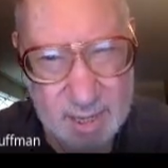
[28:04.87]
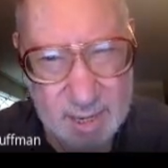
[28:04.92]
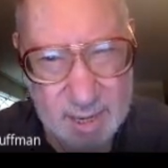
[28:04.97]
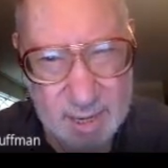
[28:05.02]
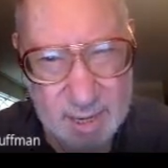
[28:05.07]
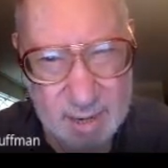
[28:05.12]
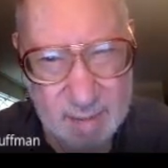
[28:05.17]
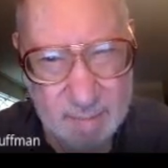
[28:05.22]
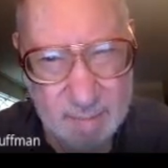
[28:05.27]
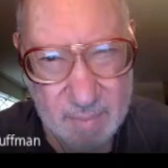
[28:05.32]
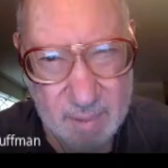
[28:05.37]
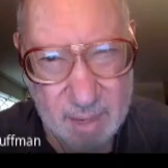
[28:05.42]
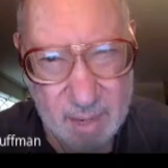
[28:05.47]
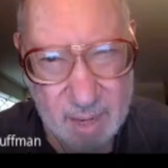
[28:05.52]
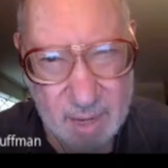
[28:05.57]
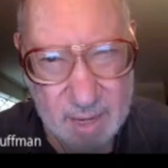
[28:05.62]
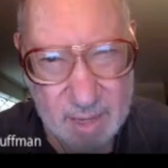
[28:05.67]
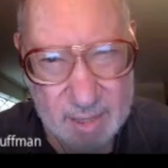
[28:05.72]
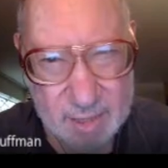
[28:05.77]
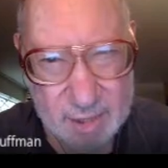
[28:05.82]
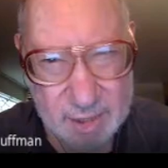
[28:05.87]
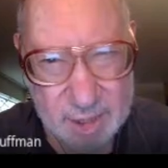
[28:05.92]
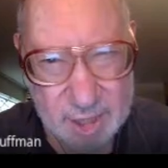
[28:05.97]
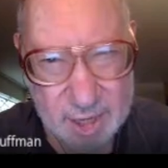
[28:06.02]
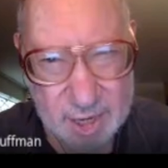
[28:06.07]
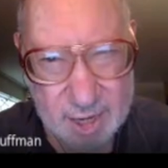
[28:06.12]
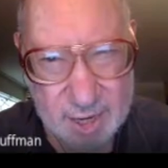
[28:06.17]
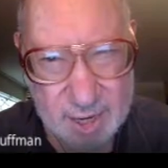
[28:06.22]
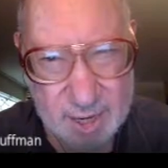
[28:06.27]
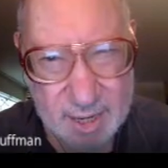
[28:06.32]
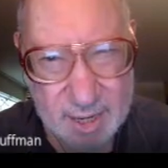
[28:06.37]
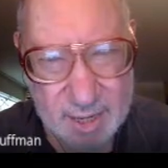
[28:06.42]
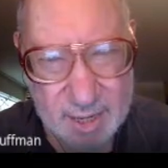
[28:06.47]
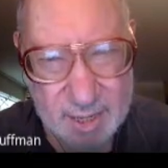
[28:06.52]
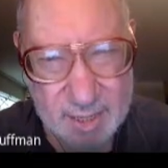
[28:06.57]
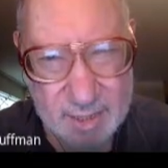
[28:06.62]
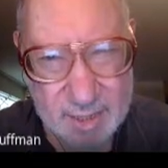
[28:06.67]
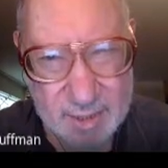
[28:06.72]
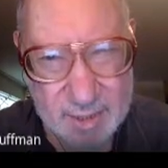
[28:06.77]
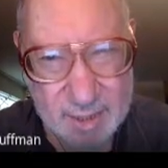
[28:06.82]
Mij
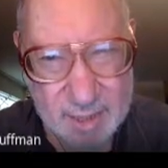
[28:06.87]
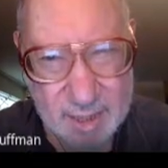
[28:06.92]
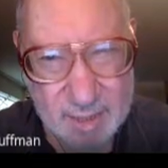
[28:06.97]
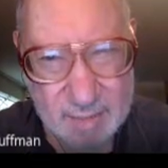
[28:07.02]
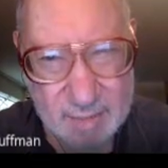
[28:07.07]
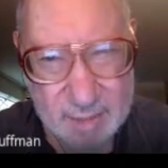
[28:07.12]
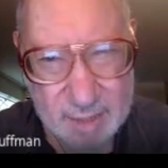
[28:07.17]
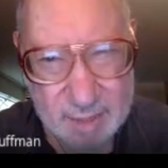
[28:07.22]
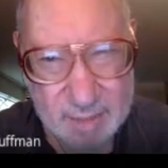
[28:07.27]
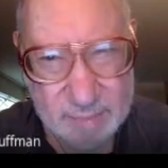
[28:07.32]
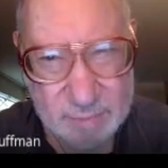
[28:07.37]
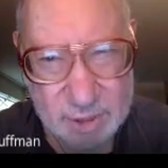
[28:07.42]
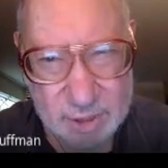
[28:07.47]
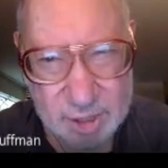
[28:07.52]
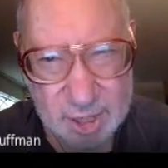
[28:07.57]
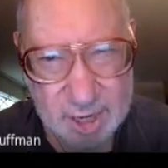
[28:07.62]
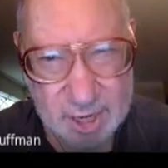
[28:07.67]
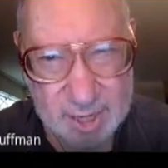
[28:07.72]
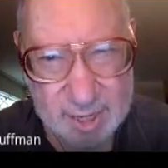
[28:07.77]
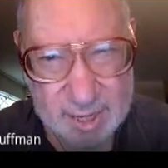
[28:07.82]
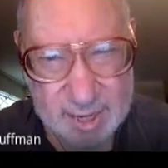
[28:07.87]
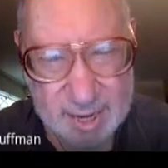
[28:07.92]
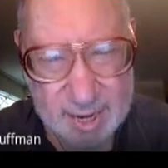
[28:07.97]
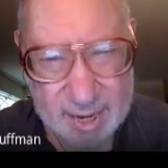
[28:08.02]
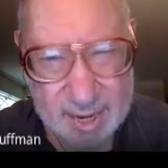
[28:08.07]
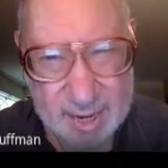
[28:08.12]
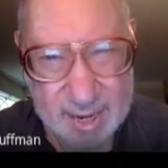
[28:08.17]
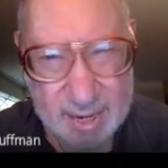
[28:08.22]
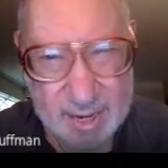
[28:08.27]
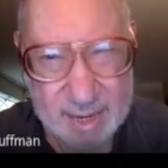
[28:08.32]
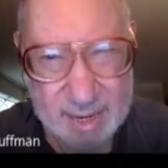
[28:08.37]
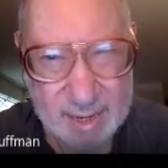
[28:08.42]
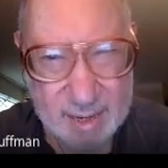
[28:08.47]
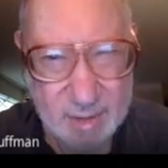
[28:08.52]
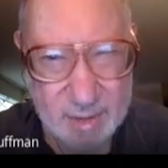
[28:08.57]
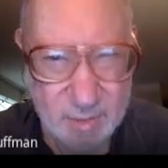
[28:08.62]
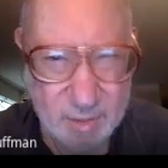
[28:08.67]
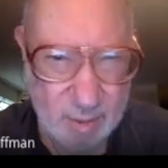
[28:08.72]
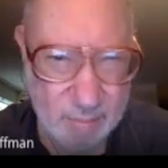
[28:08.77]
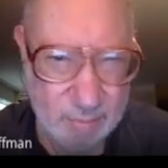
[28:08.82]
times Mjk
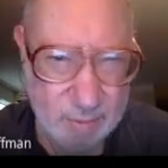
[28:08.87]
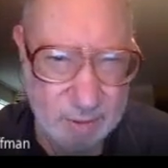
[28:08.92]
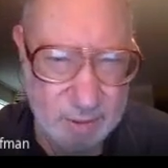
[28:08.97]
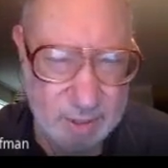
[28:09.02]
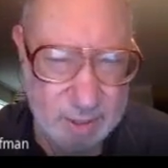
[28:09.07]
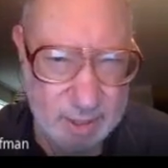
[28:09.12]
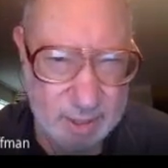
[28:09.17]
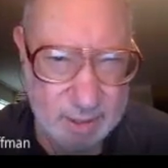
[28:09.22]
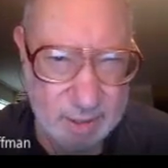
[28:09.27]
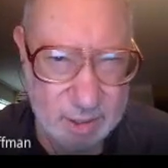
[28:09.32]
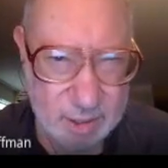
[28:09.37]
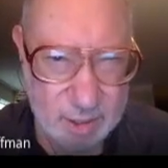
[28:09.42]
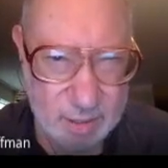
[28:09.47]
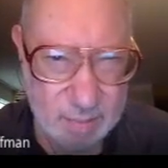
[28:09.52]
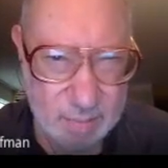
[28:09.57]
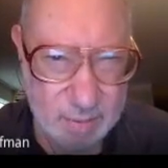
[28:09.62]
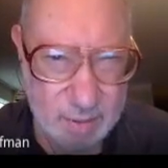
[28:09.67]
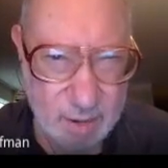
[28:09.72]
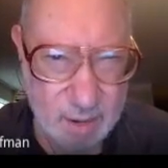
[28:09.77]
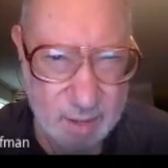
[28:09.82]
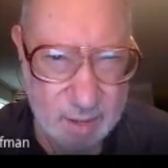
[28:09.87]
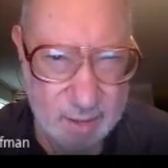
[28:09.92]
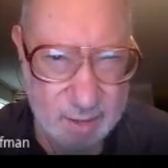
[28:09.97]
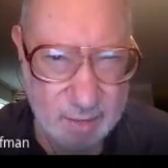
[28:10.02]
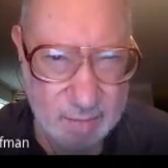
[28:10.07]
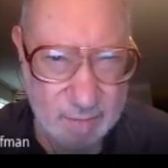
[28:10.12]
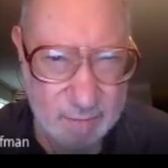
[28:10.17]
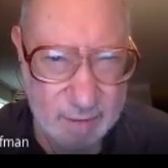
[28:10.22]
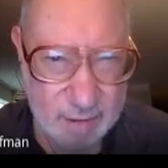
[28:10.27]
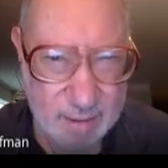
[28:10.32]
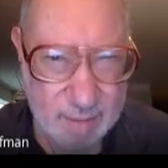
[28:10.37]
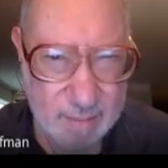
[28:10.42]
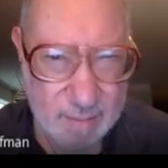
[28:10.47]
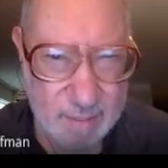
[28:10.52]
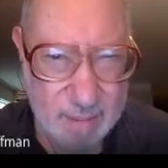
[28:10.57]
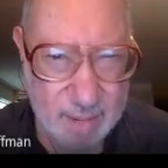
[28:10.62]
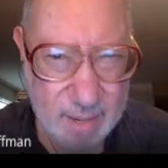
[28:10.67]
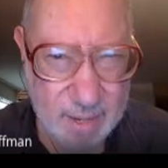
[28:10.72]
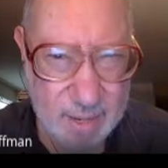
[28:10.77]
represents the product of M